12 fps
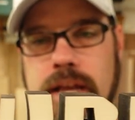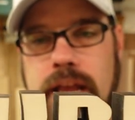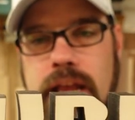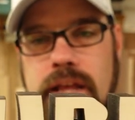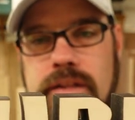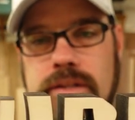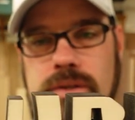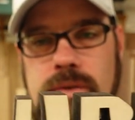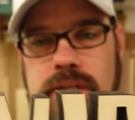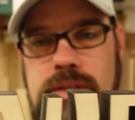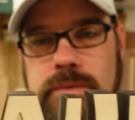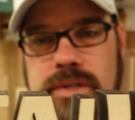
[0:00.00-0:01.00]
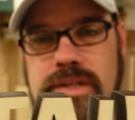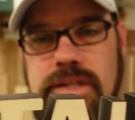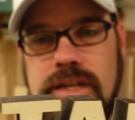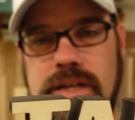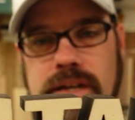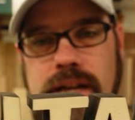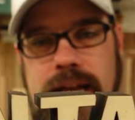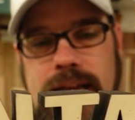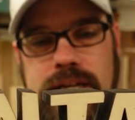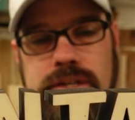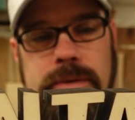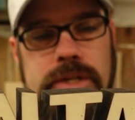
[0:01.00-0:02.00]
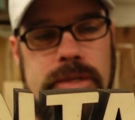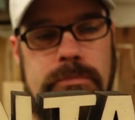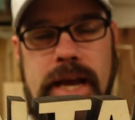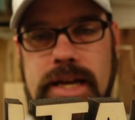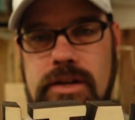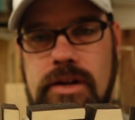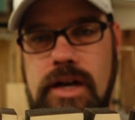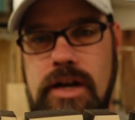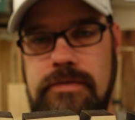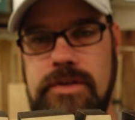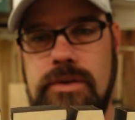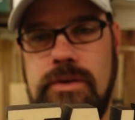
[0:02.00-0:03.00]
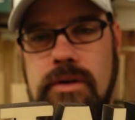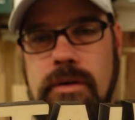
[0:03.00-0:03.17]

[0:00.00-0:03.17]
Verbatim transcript: And so this was done, I actually just backed it off to